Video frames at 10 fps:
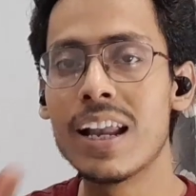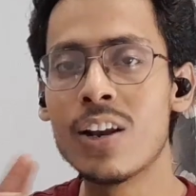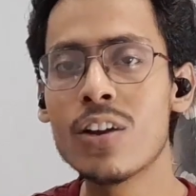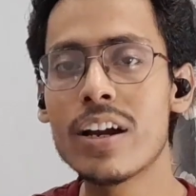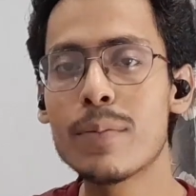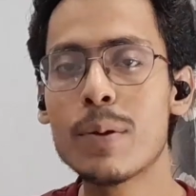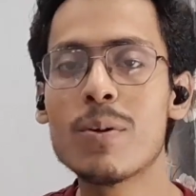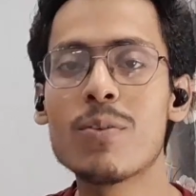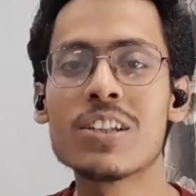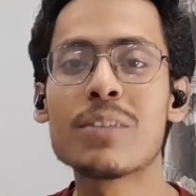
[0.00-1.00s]
Hello, my dear
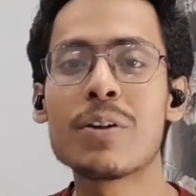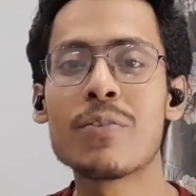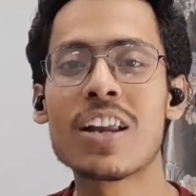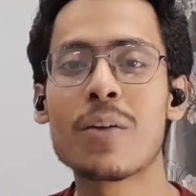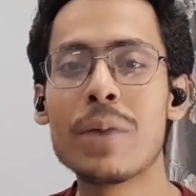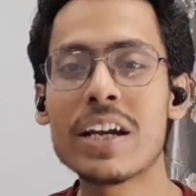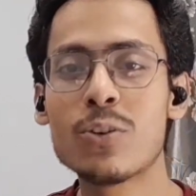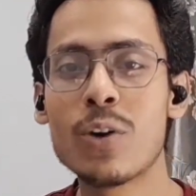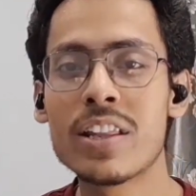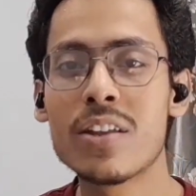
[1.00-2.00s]
people, what's up, and welcome back
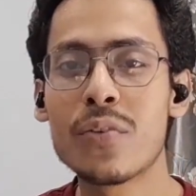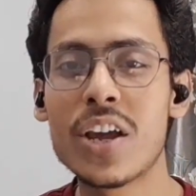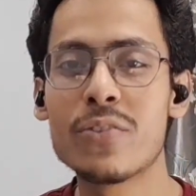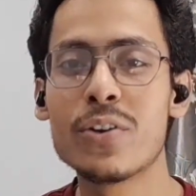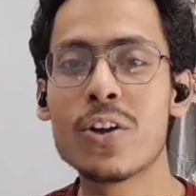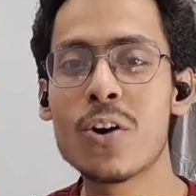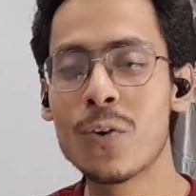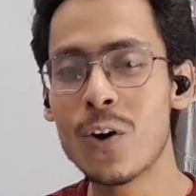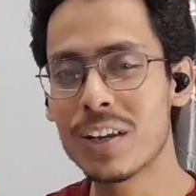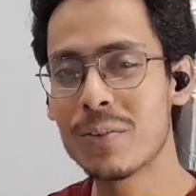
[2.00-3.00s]
to another fresh video of
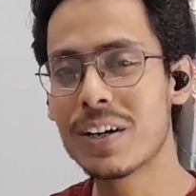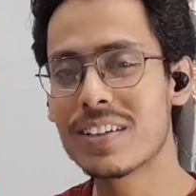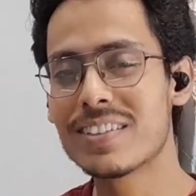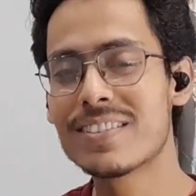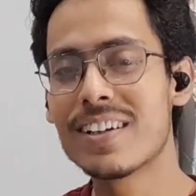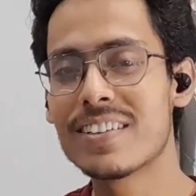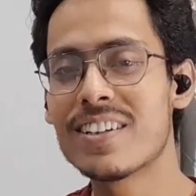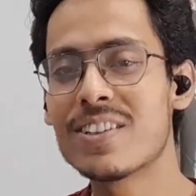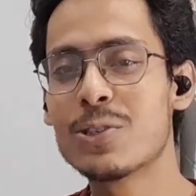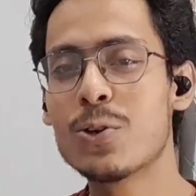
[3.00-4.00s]
Hollywood. This is
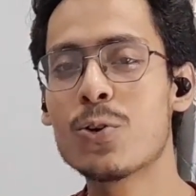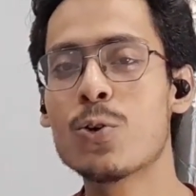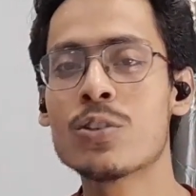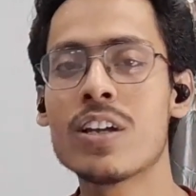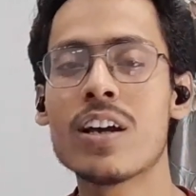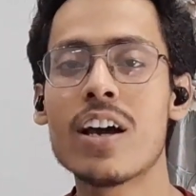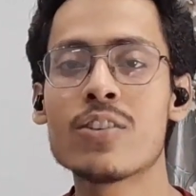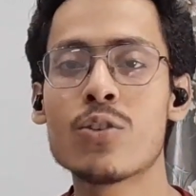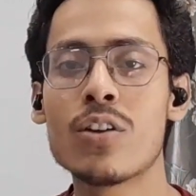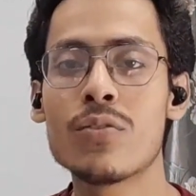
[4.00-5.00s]
Asad, your host, and guys,
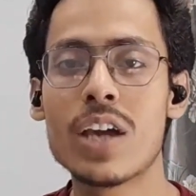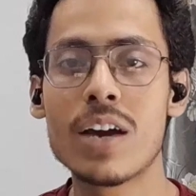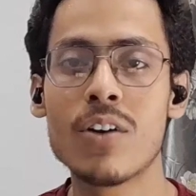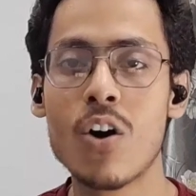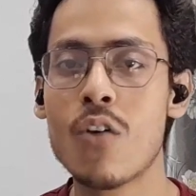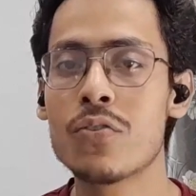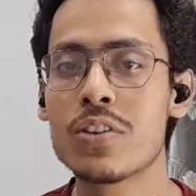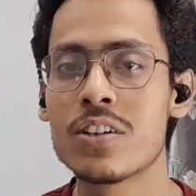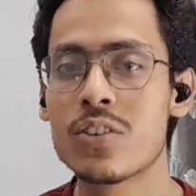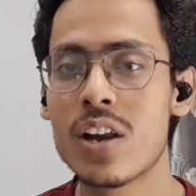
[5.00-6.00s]
today we have an
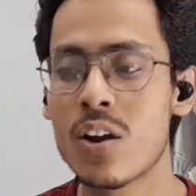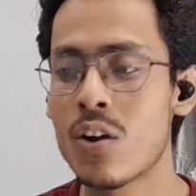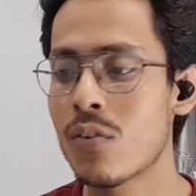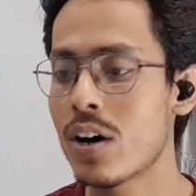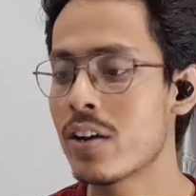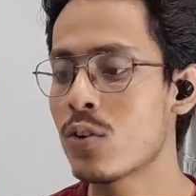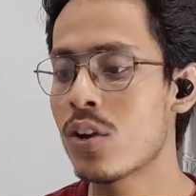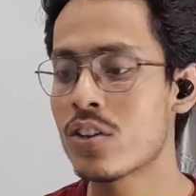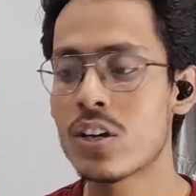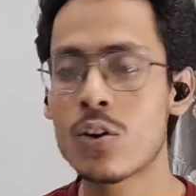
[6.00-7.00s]
official trailer of our
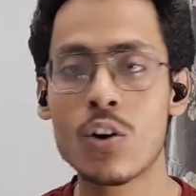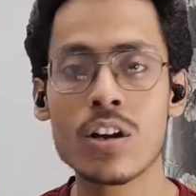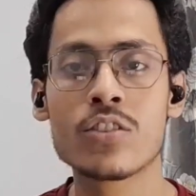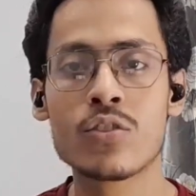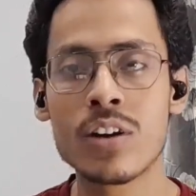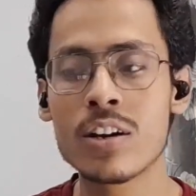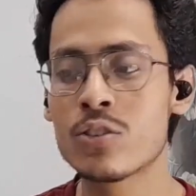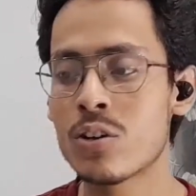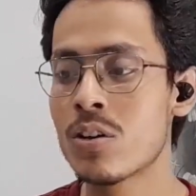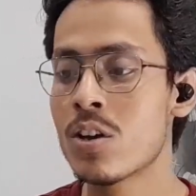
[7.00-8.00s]
Indonesian horror thriller
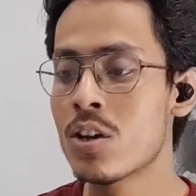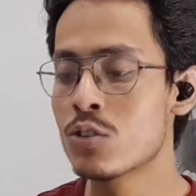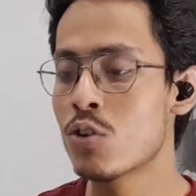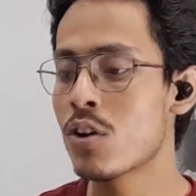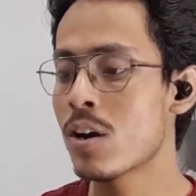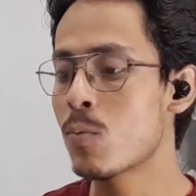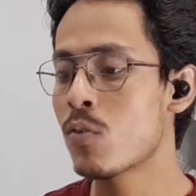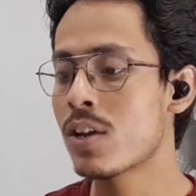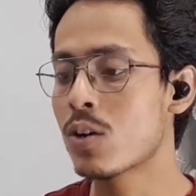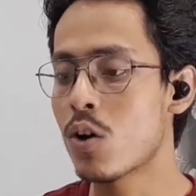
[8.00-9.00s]
genre
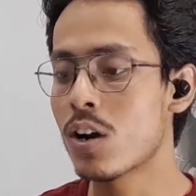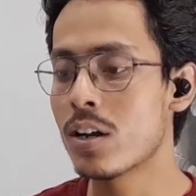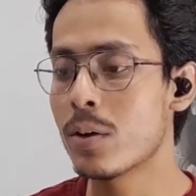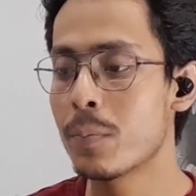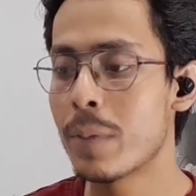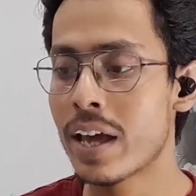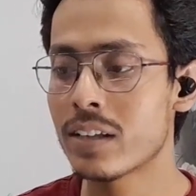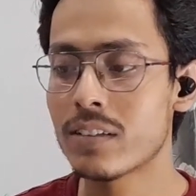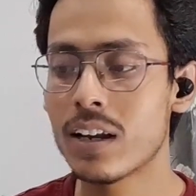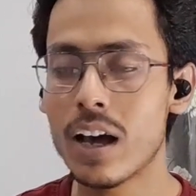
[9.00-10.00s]
movie called
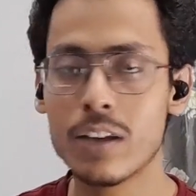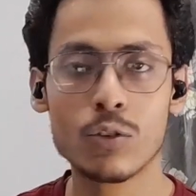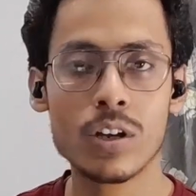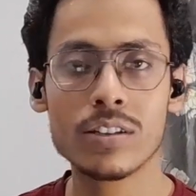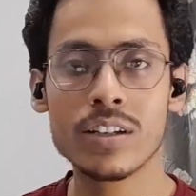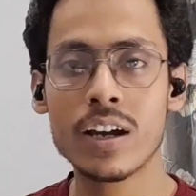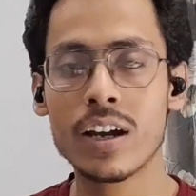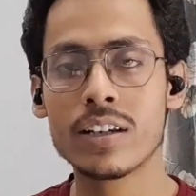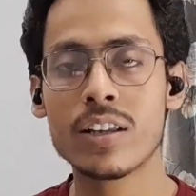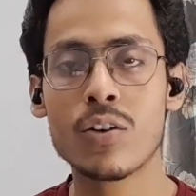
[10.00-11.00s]
Bangsal Isolasi,
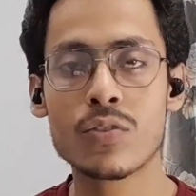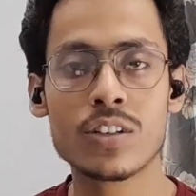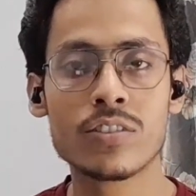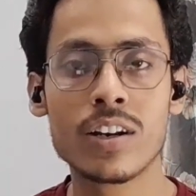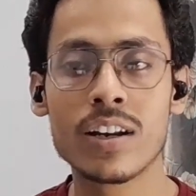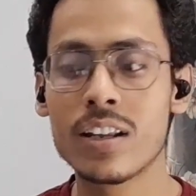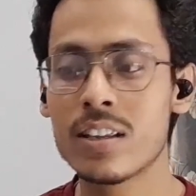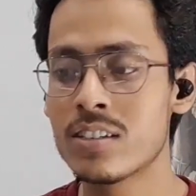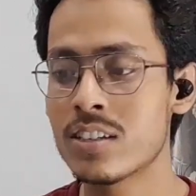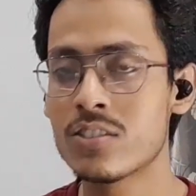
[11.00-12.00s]
and the official trailer is
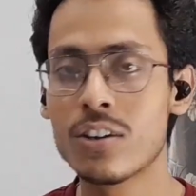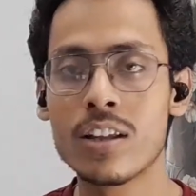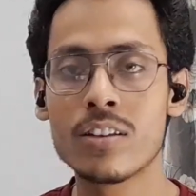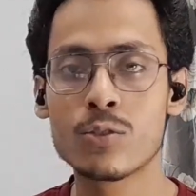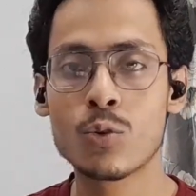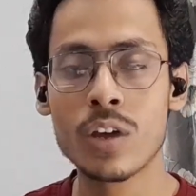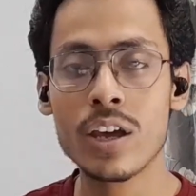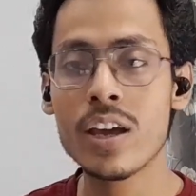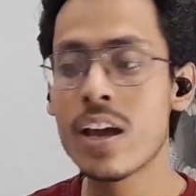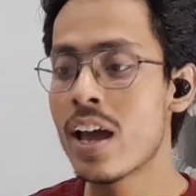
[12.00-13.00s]
just released
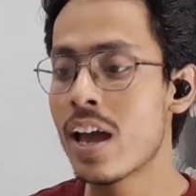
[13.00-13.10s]
today.